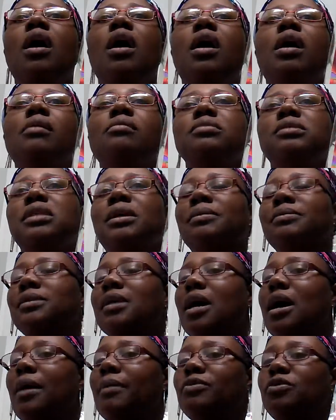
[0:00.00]
um,
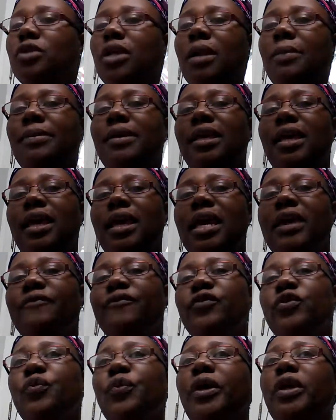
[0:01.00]
sometimes you gotta be
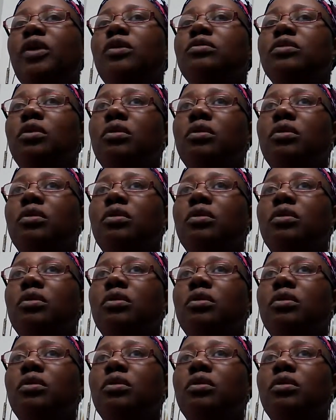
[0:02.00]
careful when you